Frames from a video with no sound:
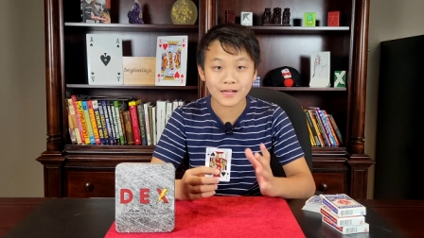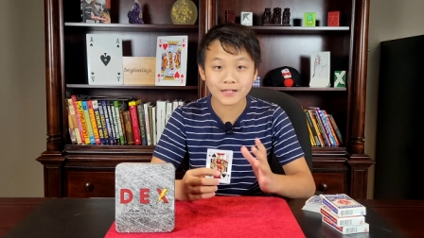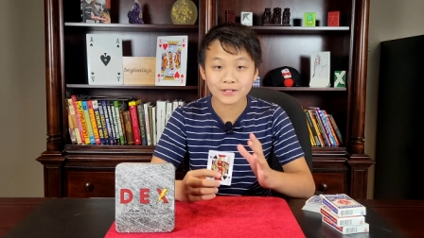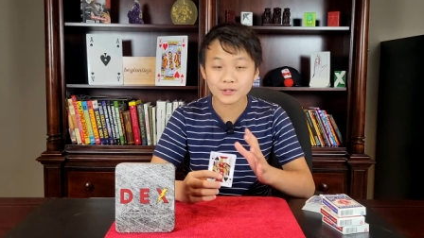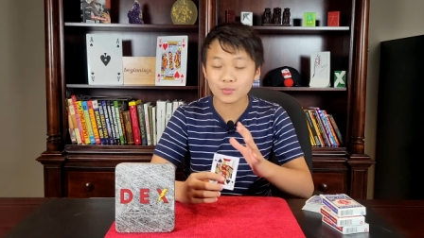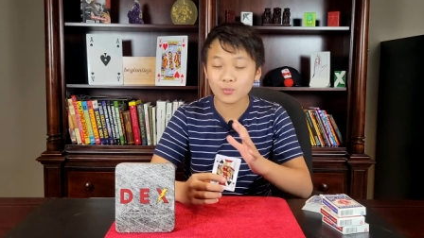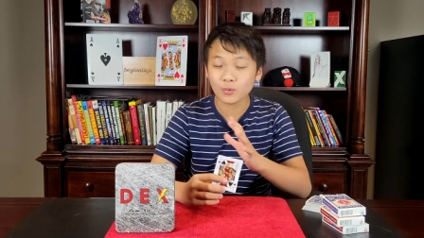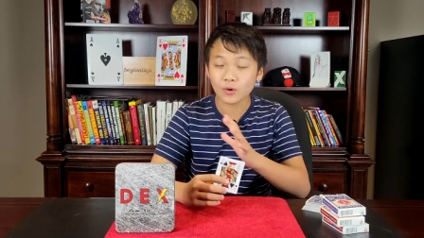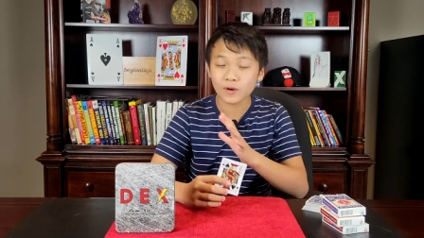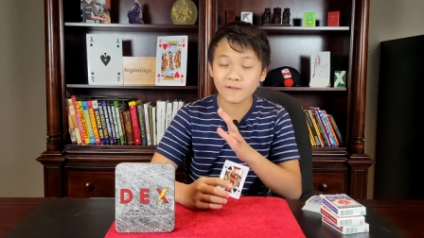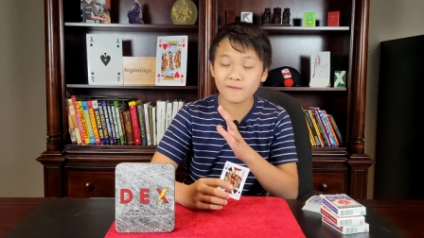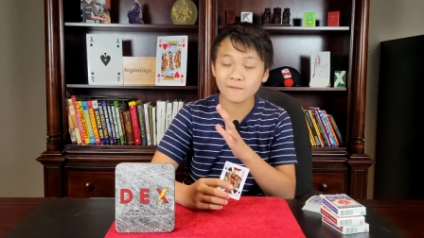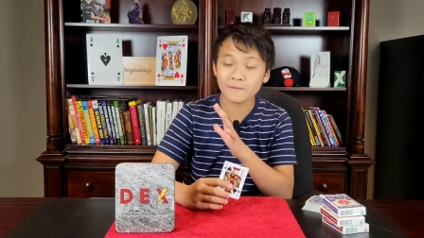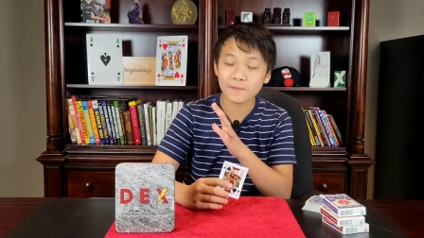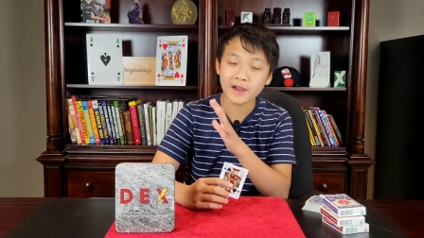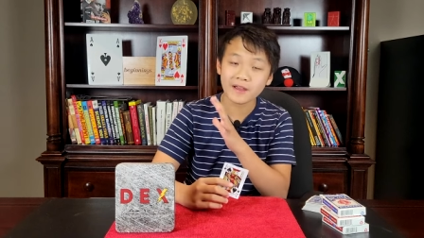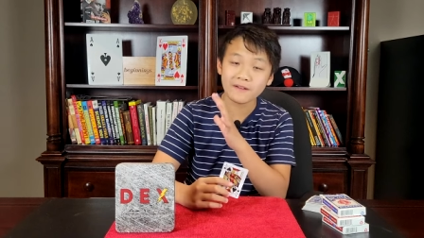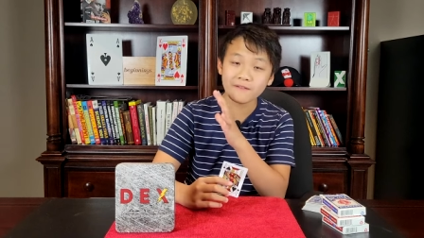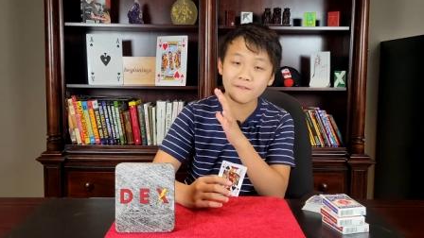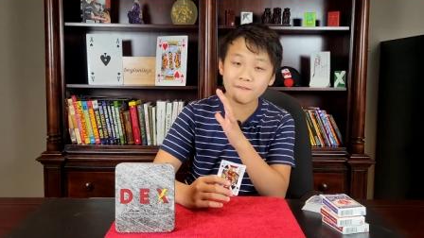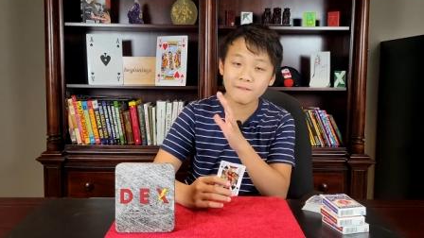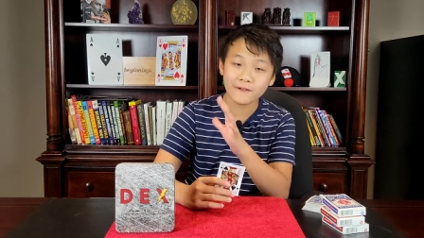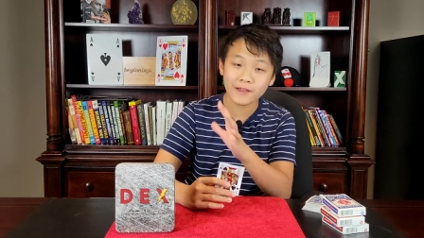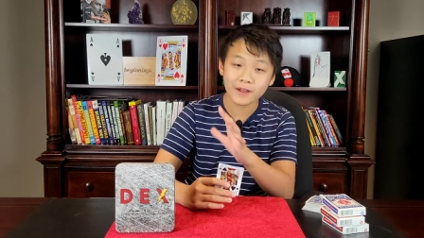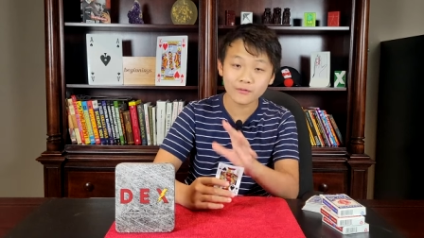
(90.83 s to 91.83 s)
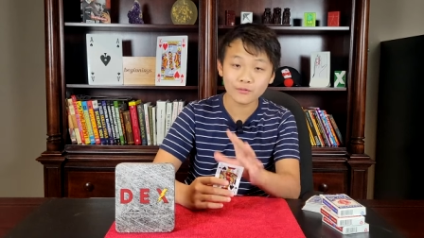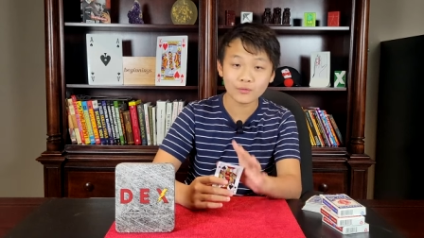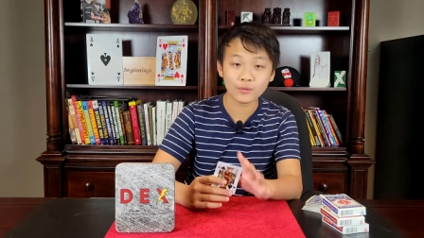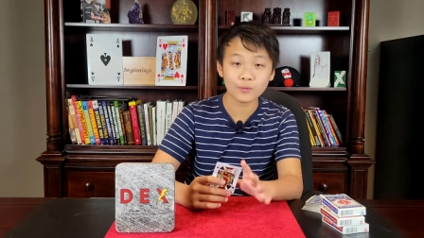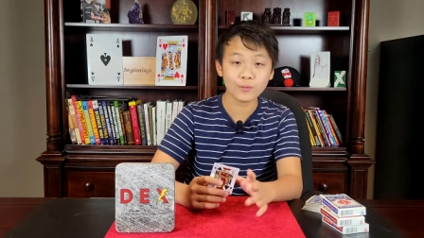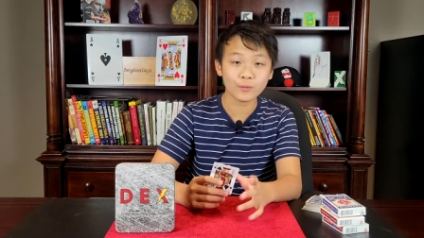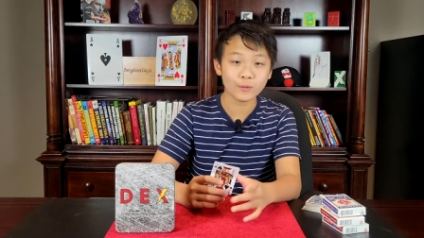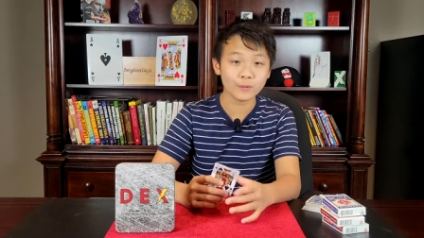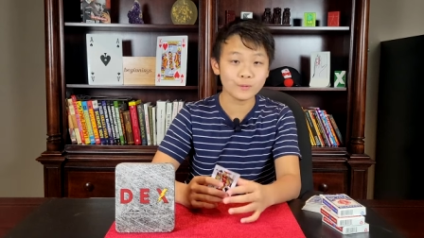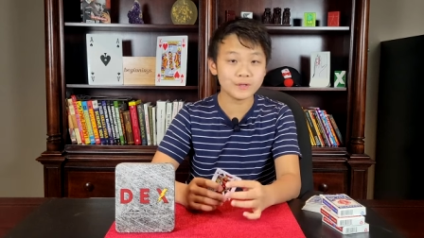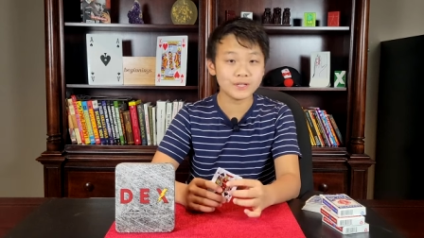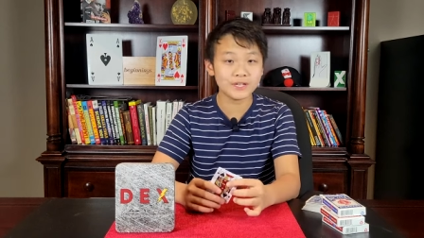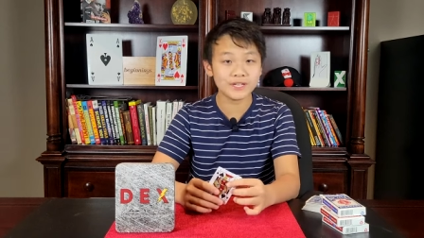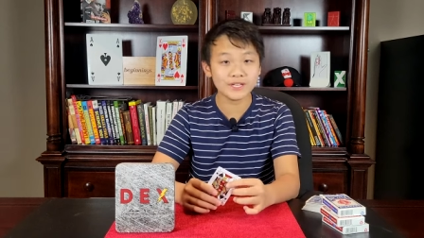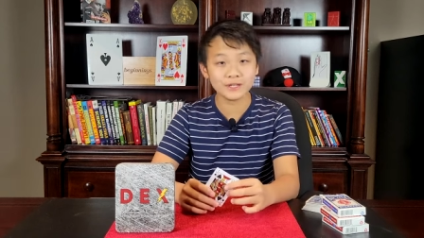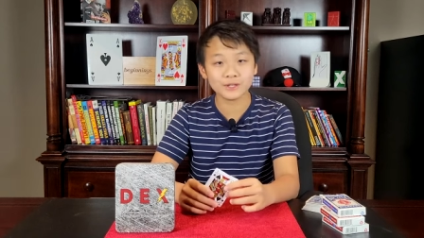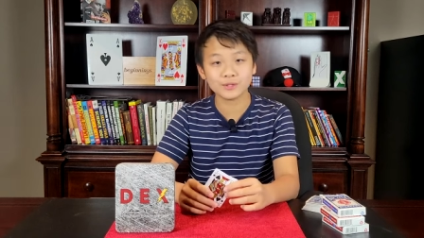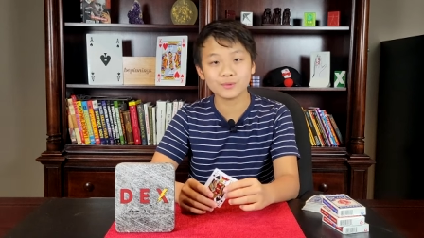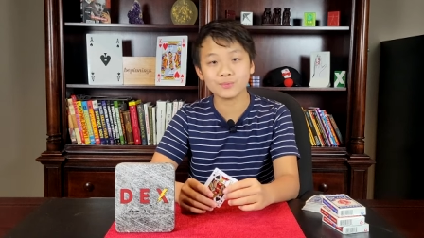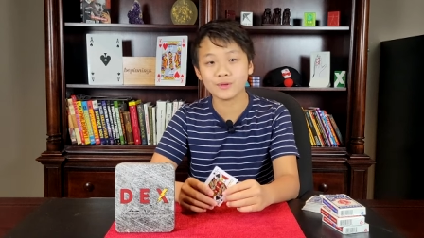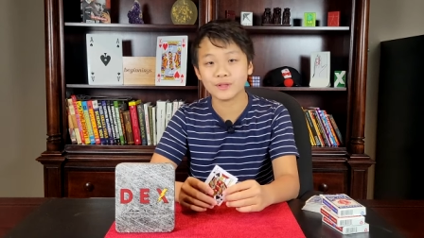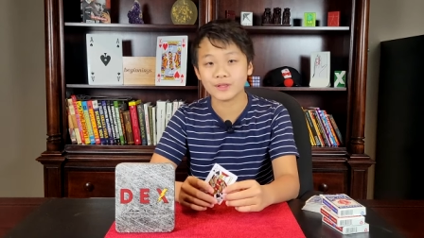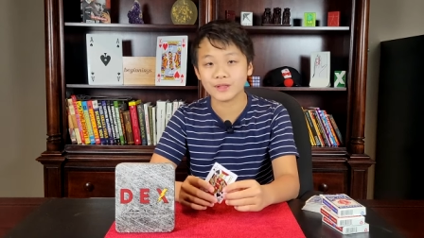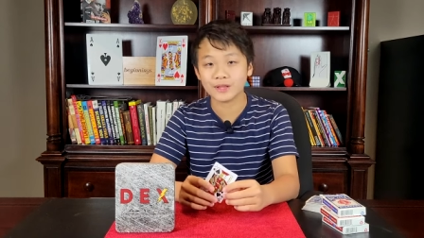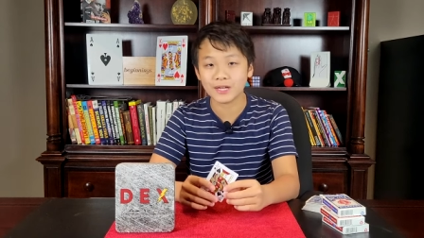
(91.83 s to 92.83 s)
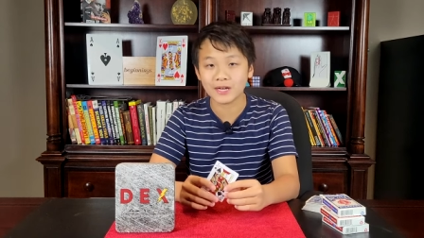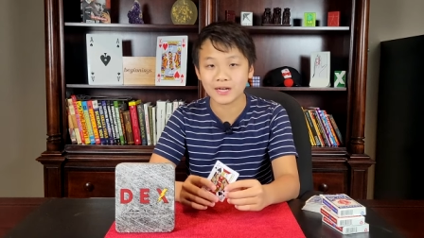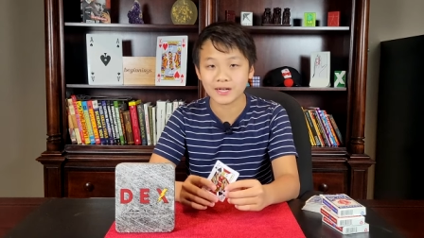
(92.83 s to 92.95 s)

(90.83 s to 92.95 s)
That's one of my favorite routines with